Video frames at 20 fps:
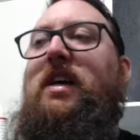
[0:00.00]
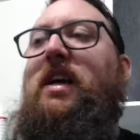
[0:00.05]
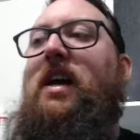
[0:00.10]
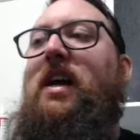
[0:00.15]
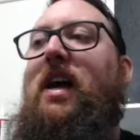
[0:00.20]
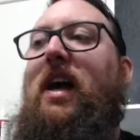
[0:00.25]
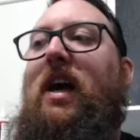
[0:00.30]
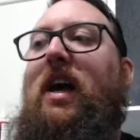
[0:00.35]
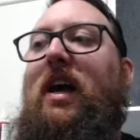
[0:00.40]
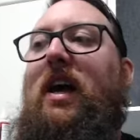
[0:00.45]

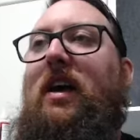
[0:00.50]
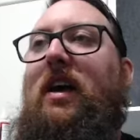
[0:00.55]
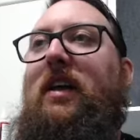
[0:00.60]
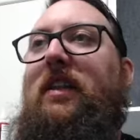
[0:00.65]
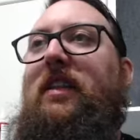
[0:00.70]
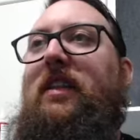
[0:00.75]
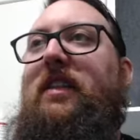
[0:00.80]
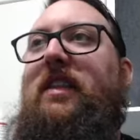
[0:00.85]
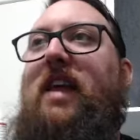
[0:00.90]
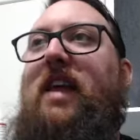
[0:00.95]

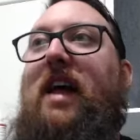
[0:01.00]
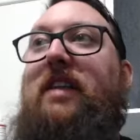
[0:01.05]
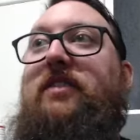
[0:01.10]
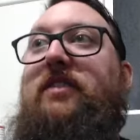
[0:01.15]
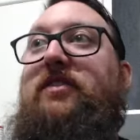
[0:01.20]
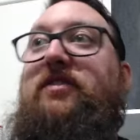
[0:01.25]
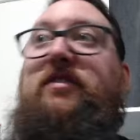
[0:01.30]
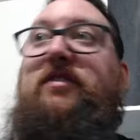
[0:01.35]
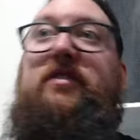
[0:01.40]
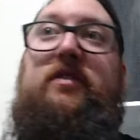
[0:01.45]

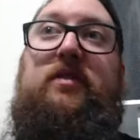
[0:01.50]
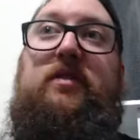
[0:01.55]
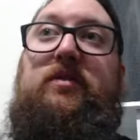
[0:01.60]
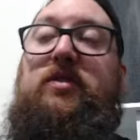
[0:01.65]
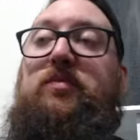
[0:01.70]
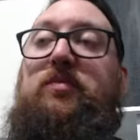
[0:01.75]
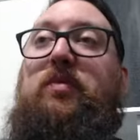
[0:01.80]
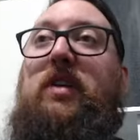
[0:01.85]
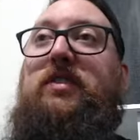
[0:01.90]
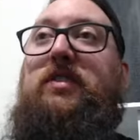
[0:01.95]
That's just
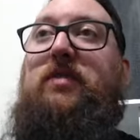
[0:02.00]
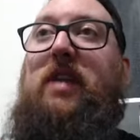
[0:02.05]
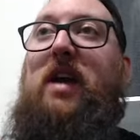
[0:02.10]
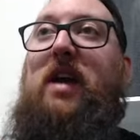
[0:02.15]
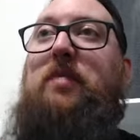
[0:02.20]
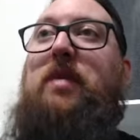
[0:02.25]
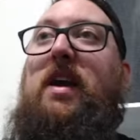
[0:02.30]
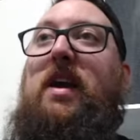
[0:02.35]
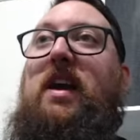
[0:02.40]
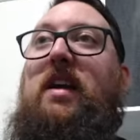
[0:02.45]
+1 AP
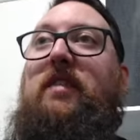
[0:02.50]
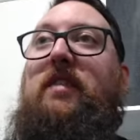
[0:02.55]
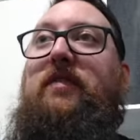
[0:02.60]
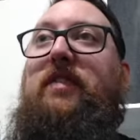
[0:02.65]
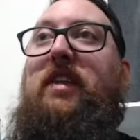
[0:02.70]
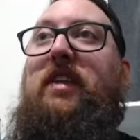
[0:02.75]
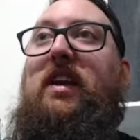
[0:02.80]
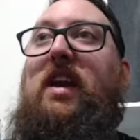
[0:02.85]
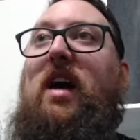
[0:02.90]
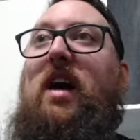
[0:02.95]
if
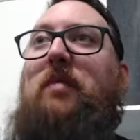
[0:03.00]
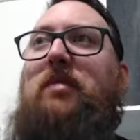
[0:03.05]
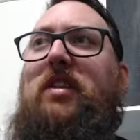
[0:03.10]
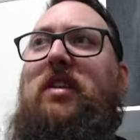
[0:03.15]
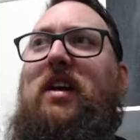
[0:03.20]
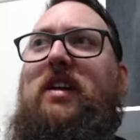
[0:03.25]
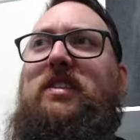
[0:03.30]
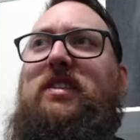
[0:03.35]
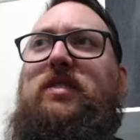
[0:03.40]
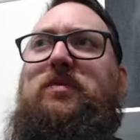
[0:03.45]
the armor
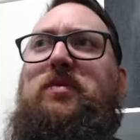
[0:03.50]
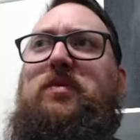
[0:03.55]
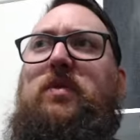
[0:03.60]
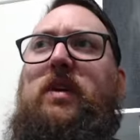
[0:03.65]
class is between